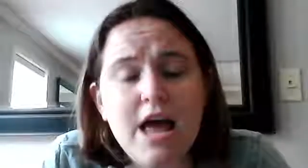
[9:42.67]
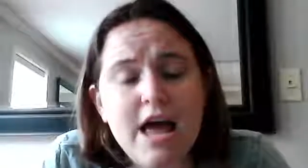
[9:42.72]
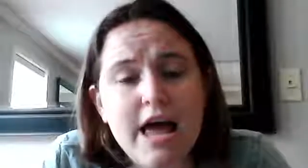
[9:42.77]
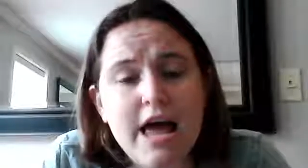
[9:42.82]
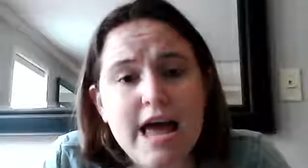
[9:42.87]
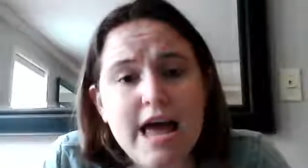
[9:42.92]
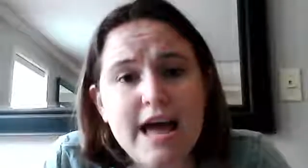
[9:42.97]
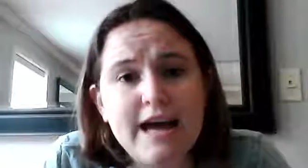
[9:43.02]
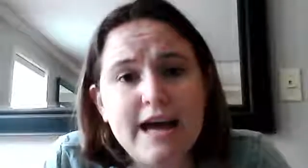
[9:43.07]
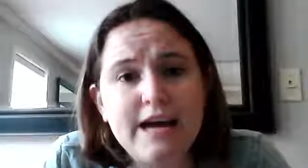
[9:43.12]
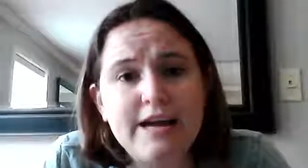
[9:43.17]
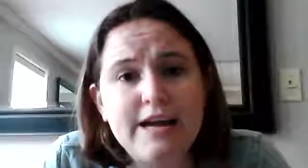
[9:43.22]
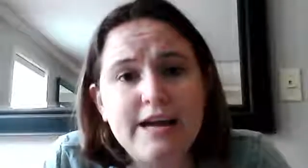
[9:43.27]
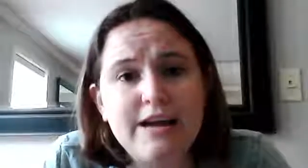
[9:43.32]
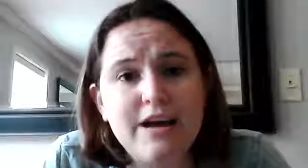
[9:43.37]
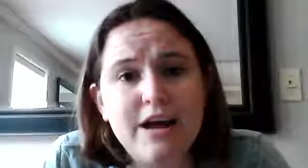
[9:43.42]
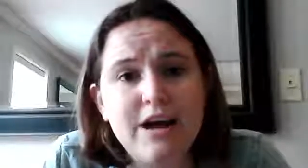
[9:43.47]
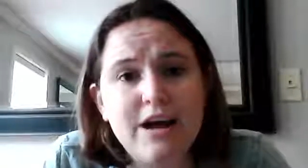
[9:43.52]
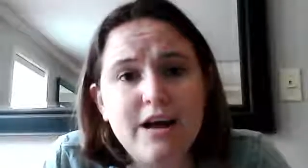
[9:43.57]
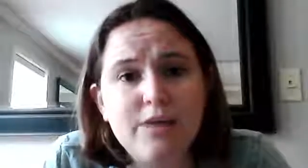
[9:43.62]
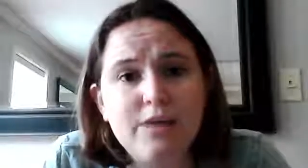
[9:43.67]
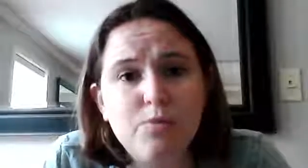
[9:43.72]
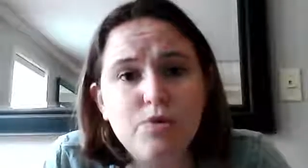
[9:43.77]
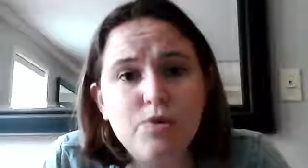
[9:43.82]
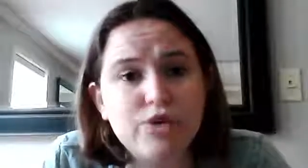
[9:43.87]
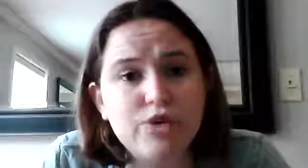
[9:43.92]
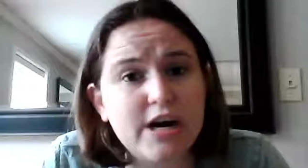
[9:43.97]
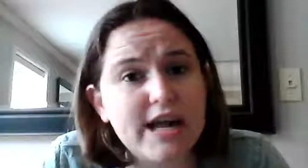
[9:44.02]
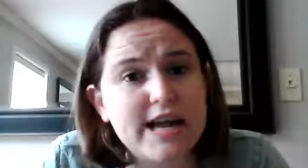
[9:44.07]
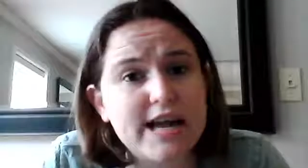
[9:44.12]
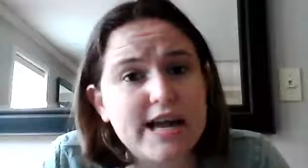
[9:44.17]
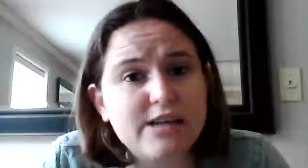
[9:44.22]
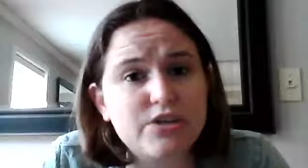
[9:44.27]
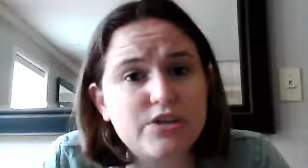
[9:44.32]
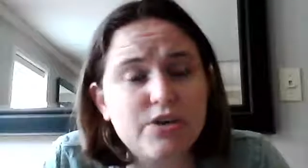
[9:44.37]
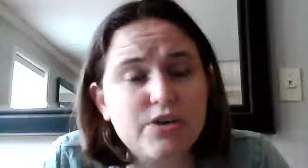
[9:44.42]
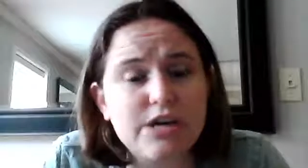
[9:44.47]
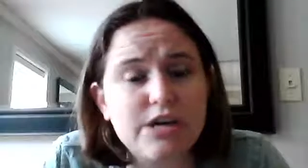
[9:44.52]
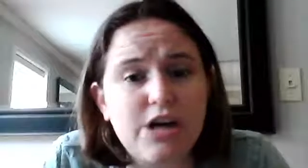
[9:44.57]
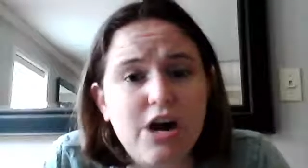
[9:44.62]
and we'll try to answer
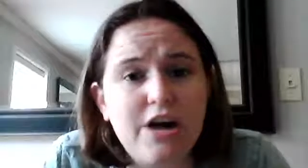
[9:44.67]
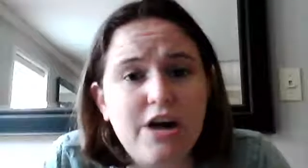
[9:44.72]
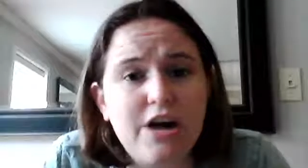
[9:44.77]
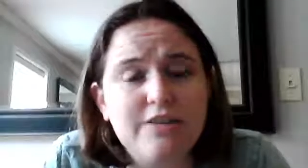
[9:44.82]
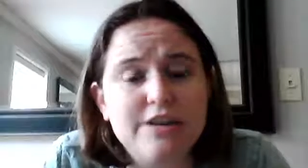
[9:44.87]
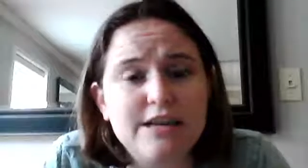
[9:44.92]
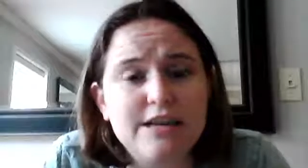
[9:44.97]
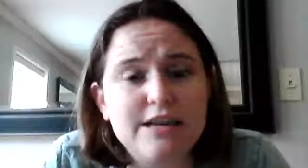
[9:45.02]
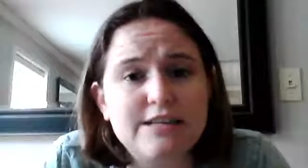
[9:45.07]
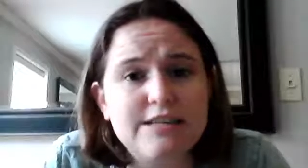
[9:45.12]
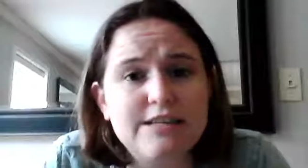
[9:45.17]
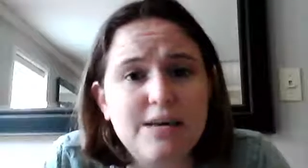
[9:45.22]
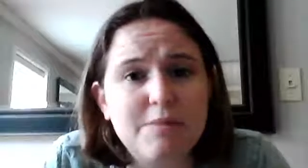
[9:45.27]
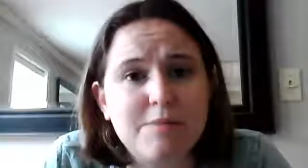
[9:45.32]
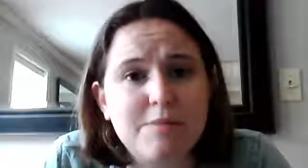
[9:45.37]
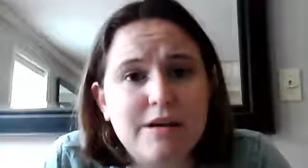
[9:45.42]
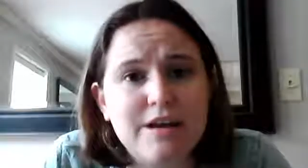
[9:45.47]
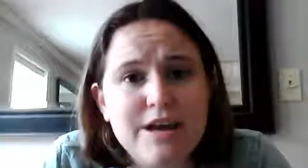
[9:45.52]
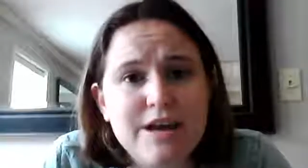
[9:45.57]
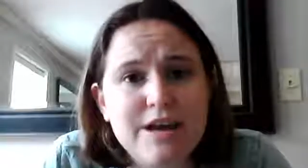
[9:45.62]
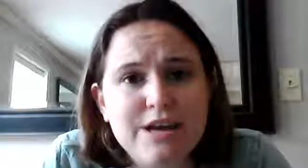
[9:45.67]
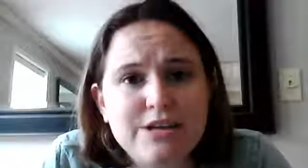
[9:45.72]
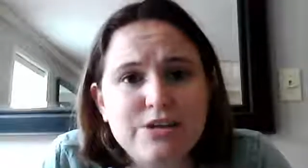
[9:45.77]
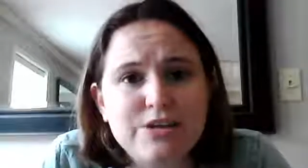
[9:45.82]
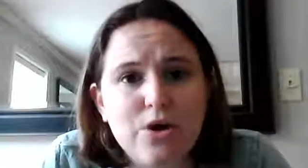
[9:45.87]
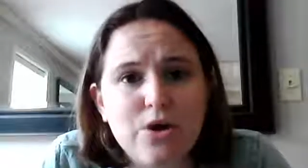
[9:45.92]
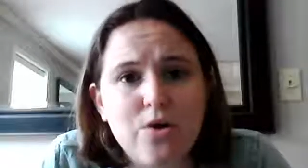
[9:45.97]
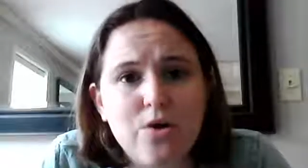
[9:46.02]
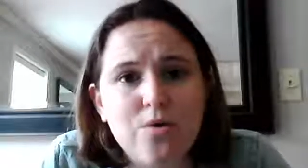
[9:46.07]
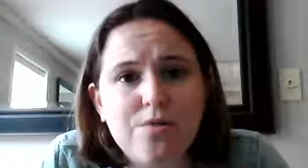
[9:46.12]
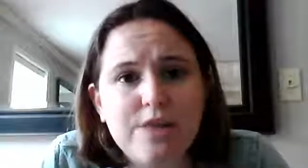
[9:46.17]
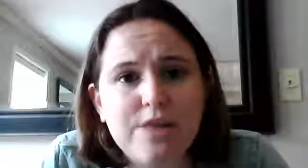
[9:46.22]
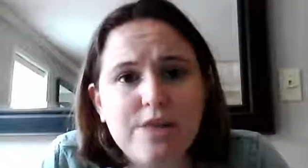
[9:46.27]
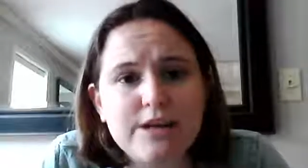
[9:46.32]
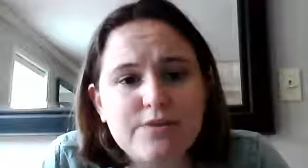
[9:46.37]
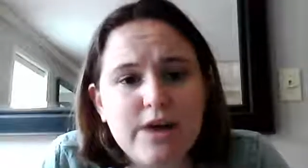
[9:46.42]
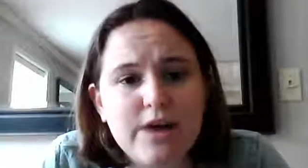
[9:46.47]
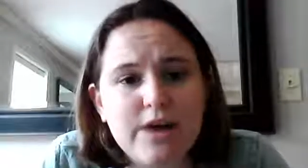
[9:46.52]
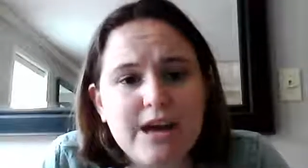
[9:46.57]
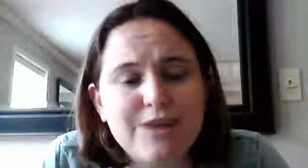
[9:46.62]
it on the next segment. So thanks
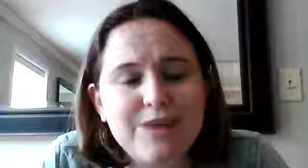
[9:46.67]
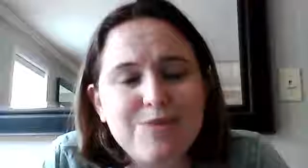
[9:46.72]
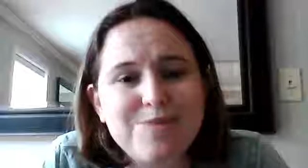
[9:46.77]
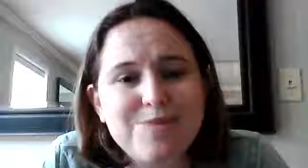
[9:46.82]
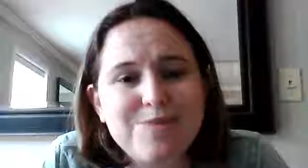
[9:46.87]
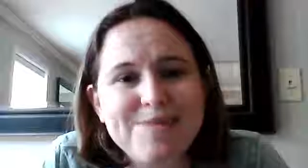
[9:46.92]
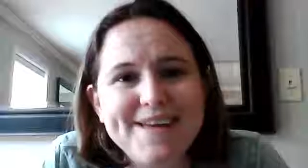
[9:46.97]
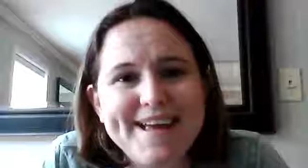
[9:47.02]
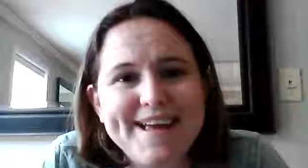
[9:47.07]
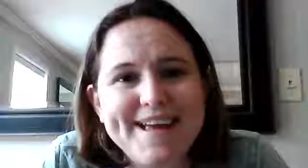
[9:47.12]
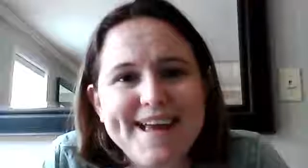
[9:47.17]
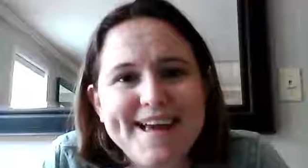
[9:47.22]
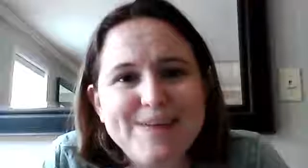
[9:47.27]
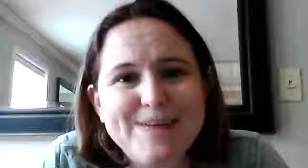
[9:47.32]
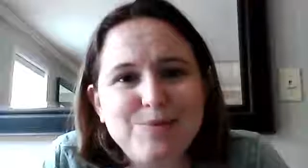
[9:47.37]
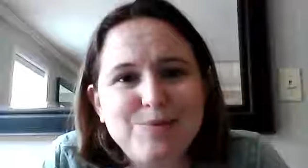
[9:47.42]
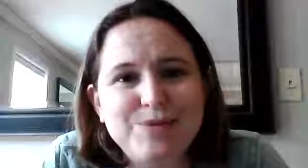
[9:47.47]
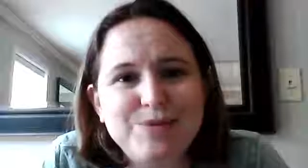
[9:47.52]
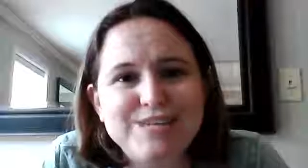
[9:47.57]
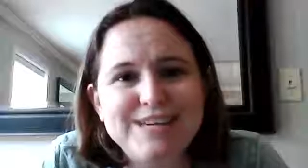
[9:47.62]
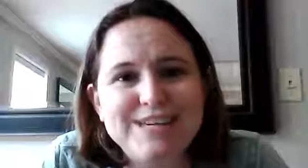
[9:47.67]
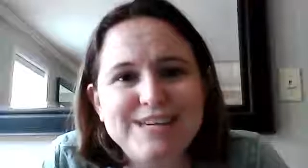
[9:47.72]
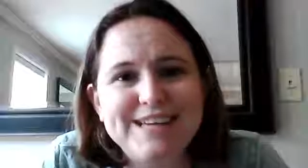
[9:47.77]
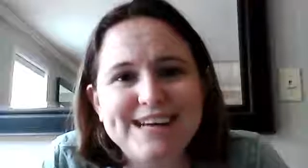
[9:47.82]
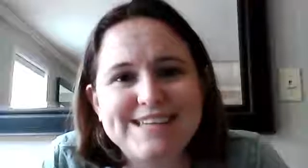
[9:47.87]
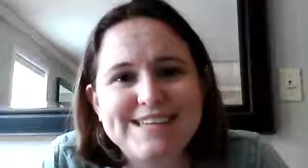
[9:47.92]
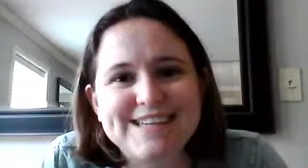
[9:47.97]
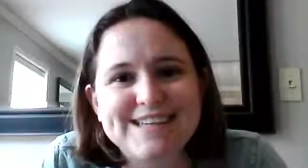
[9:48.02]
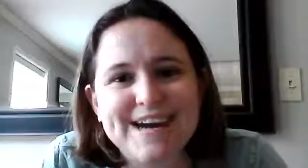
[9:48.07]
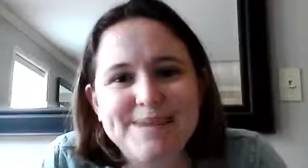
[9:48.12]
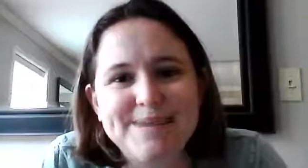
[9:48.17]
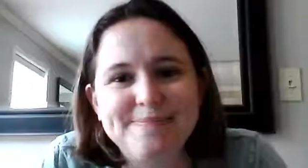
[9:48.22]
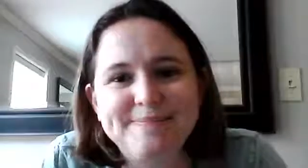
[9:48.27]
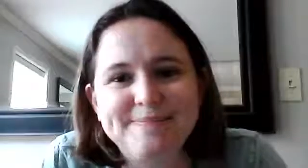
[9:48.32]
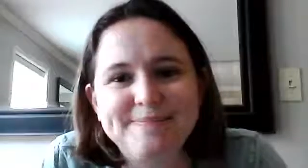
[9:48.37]
for hanging with me, and we'll see you next time.